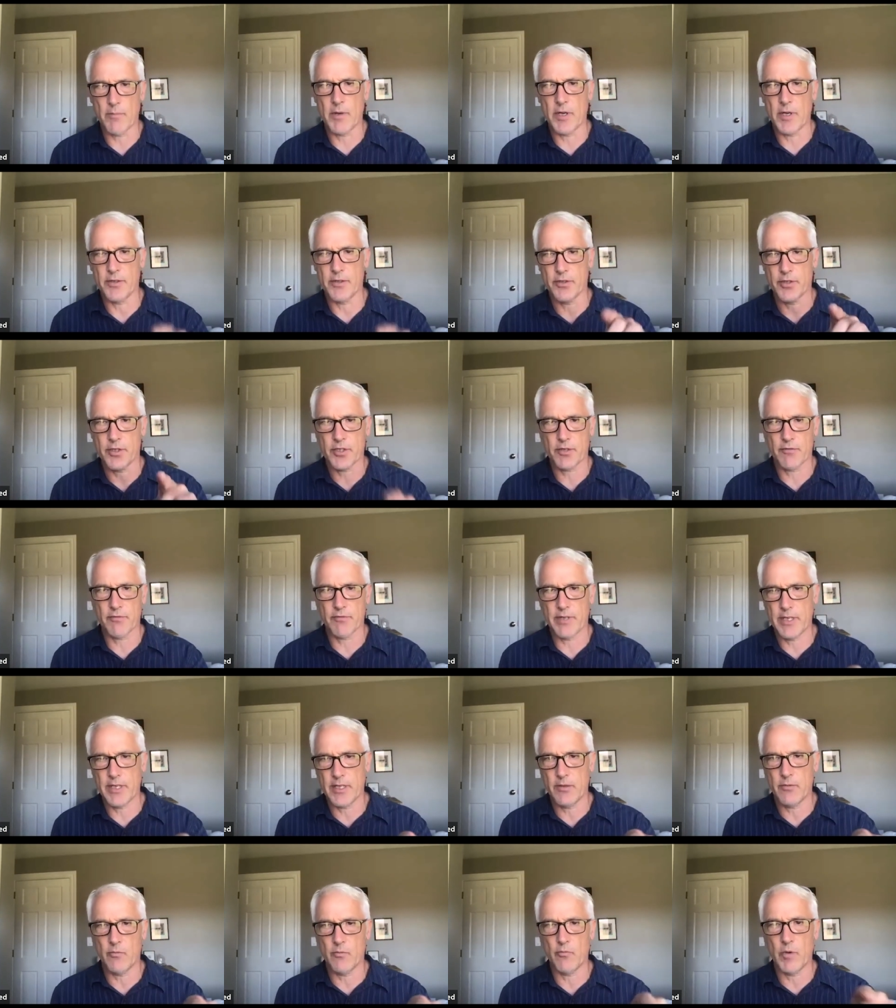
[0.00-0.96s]
on your
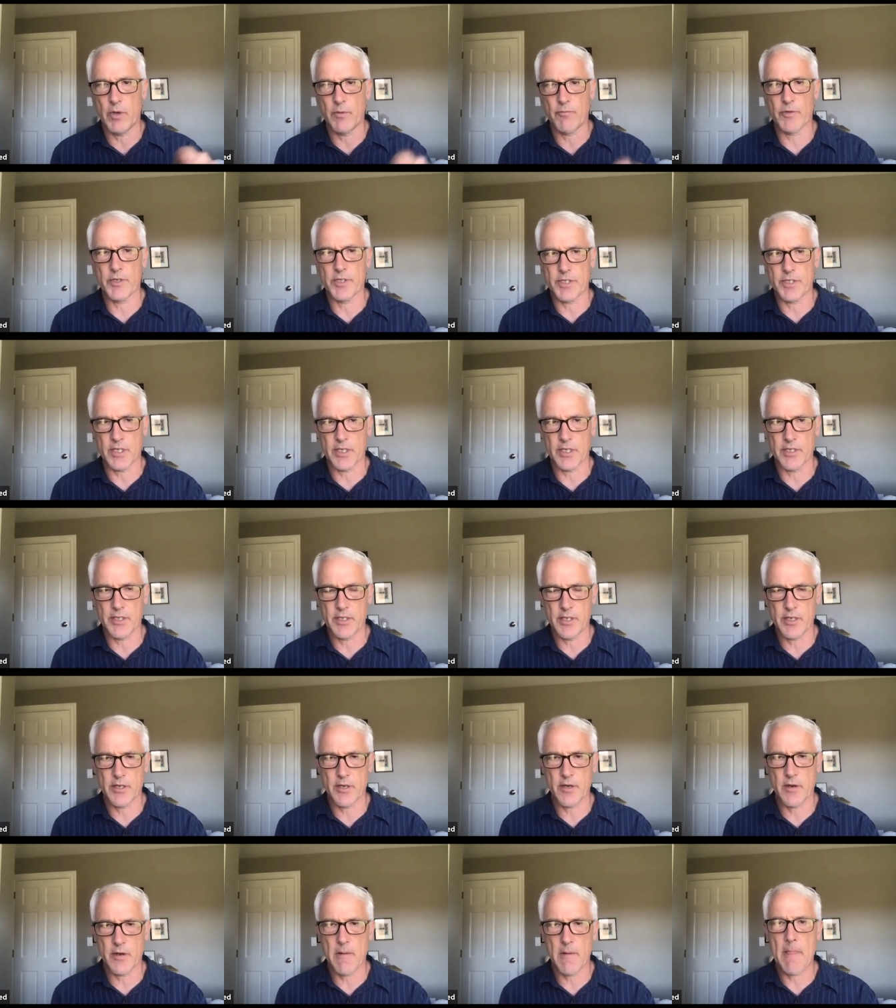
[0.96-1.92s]
screen when we're done
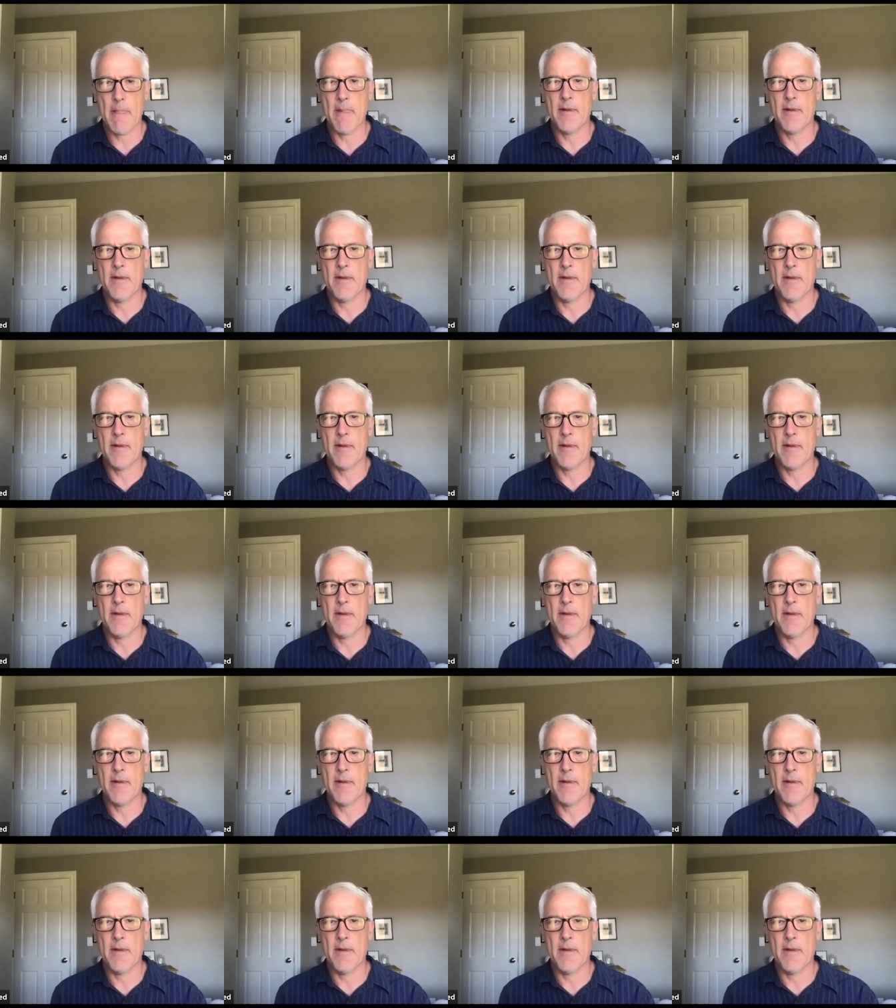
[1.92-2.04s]
here